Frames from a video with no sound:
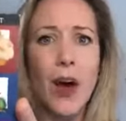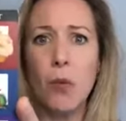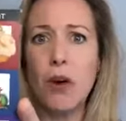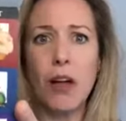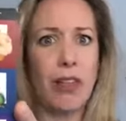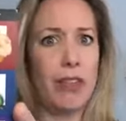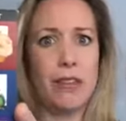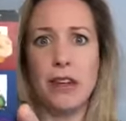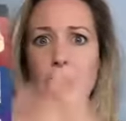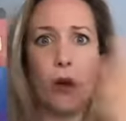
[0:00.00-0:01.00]
Well,
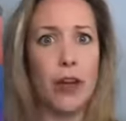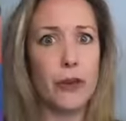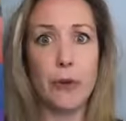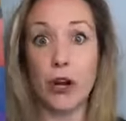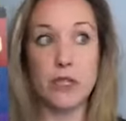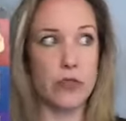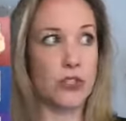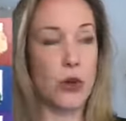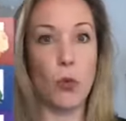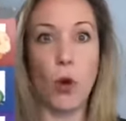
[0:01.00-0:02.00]
you know, other parts of us
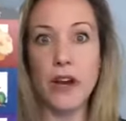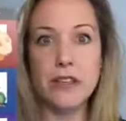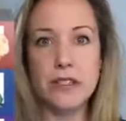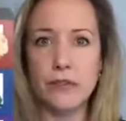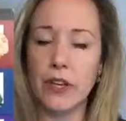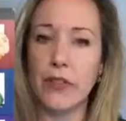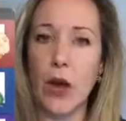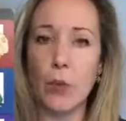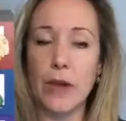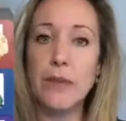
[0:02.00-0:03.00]
don't want us to feel
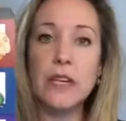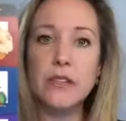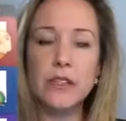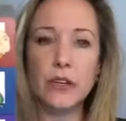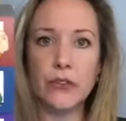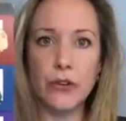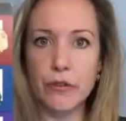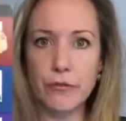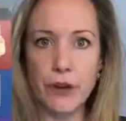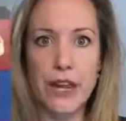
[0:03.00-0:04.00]
that way because they're they're
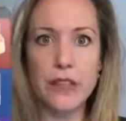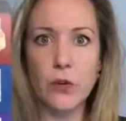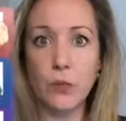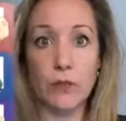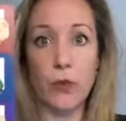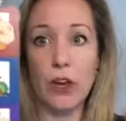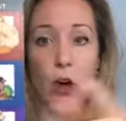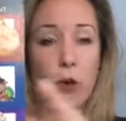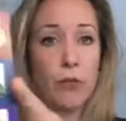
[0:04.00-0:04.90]
afraid that if we all,